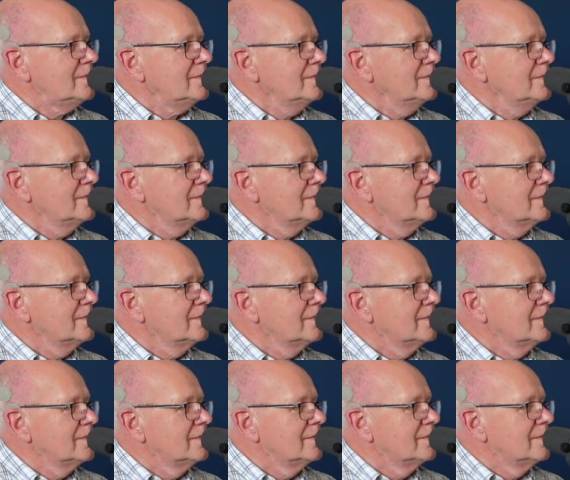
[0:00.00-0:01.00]

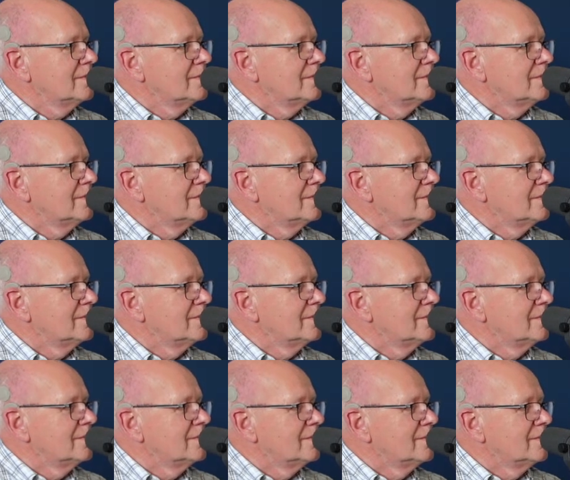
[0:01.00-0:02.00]

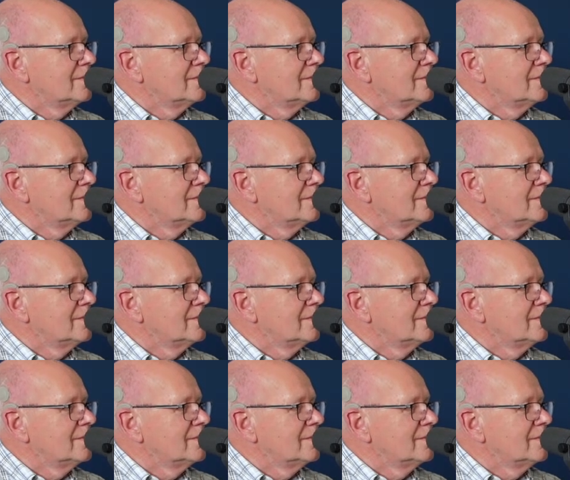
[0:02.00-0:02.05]
No words are spoken by the person on screen.